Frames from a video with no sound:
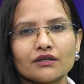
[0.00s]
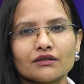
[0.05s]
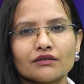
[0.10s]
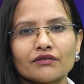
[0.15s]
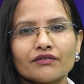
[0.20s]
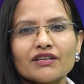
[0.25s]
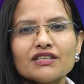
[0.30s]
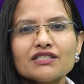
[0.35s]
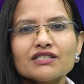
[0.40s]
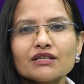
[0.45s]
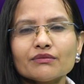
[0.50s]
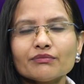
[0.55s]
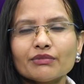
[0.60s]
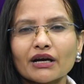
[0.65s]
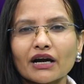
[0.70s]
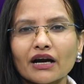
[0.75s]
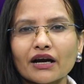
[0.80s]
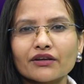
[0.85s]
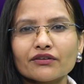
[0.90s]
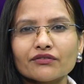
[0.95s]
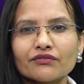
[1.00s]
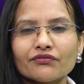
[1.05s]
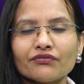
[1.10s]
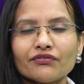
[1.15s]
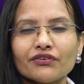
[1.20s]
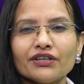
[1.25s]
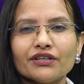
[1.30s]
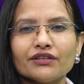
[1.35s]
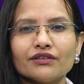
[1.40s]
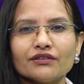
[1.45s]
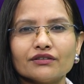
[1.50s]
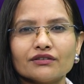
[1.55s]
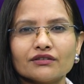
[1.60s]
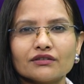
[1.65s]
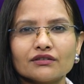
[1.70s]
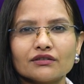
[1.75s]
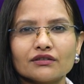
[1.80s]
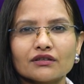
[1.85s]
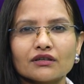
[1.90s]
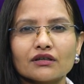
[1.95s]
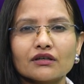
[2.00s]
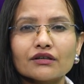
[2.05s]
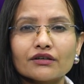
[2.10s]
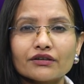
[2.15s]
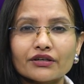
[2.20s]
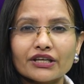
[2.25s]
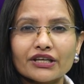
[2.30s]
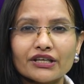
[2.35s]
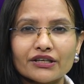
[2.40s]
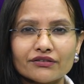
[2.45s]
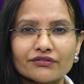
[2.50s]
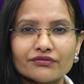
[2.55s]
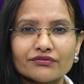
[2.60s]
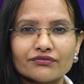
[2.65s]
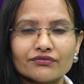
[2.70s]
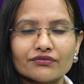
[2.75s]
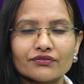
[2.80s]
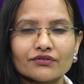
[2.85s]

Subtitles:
The reason behind fear, grief,